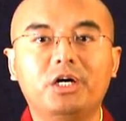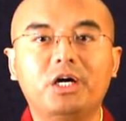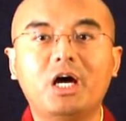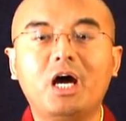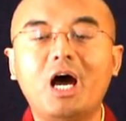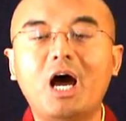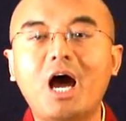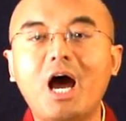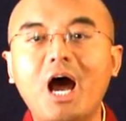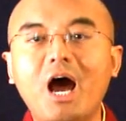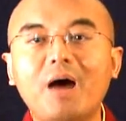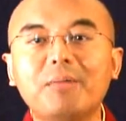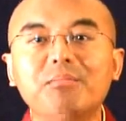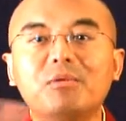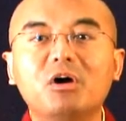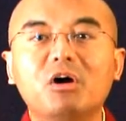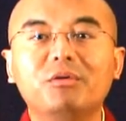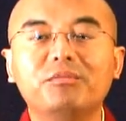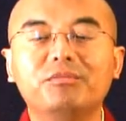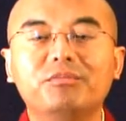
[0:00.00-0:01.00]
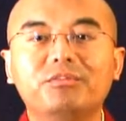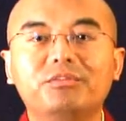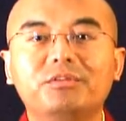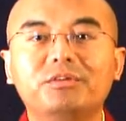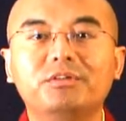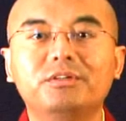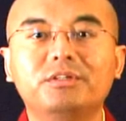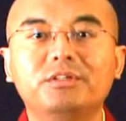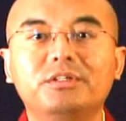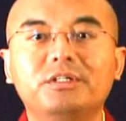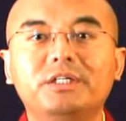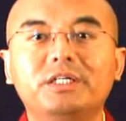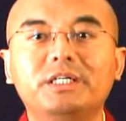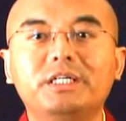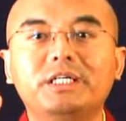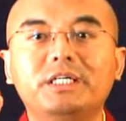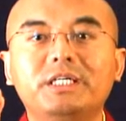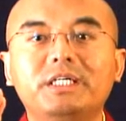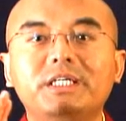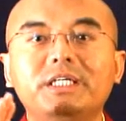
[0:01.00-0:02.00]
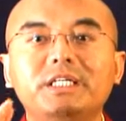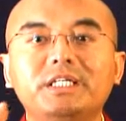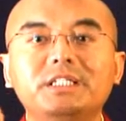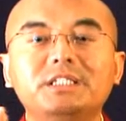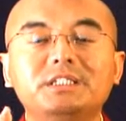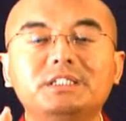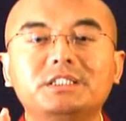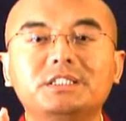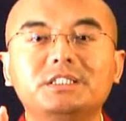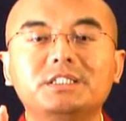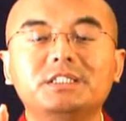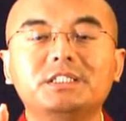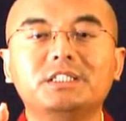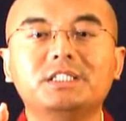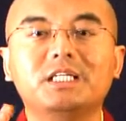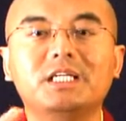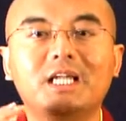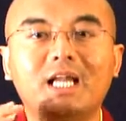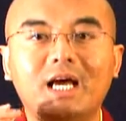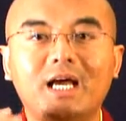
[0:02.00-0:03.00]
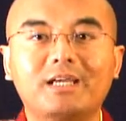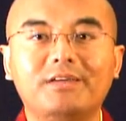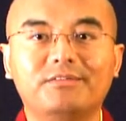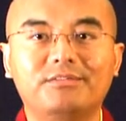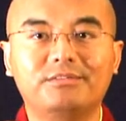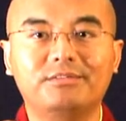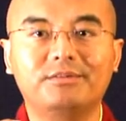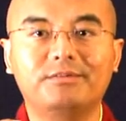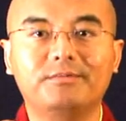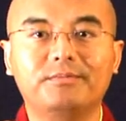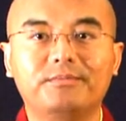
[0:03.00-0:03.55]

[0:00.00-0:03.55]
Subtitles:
half of his life,